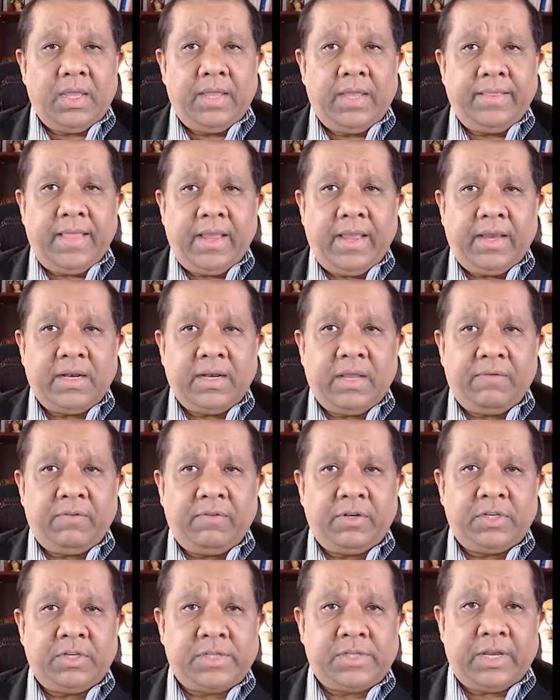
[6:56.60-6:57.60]
In their
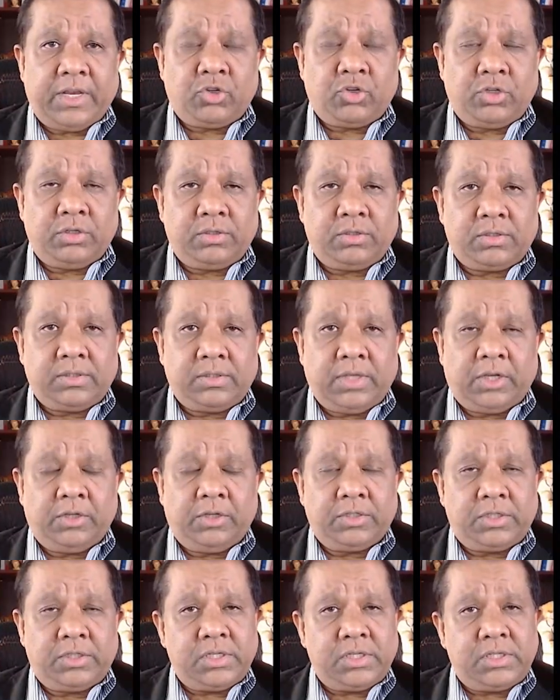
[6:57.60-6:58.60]
cadaver dissection, they
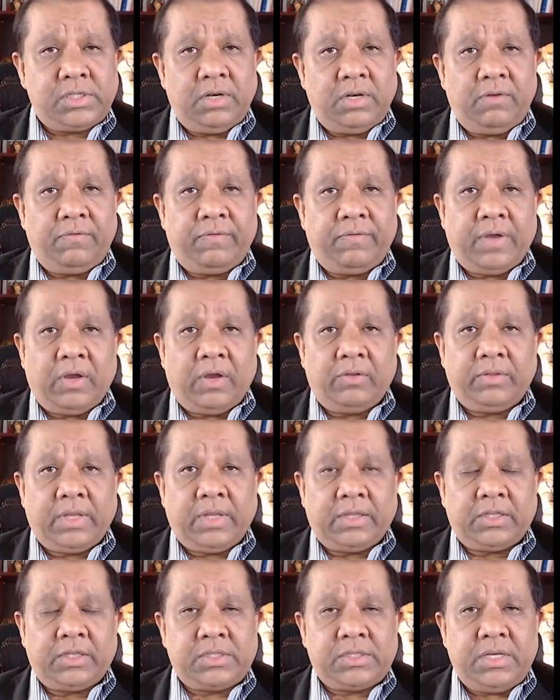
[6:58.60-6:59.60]
consistently found
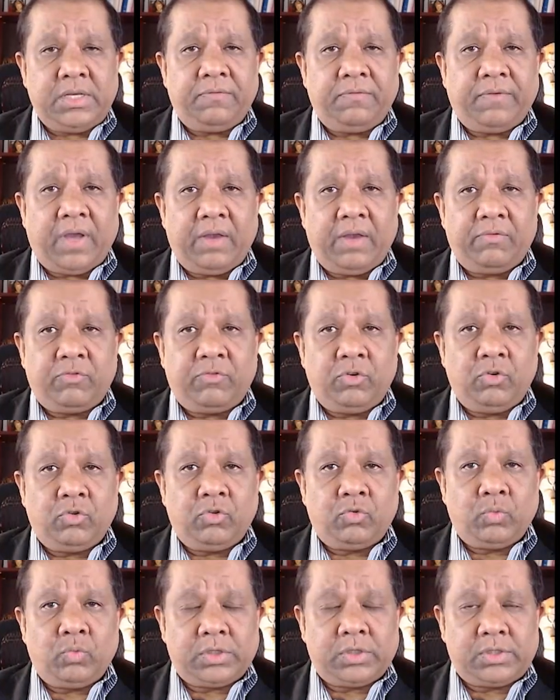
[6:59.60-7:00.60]
that the C5
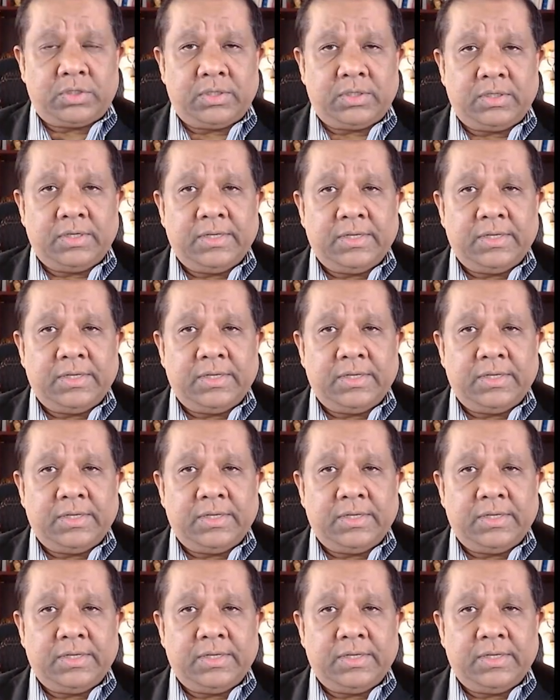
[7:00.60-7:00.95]
root was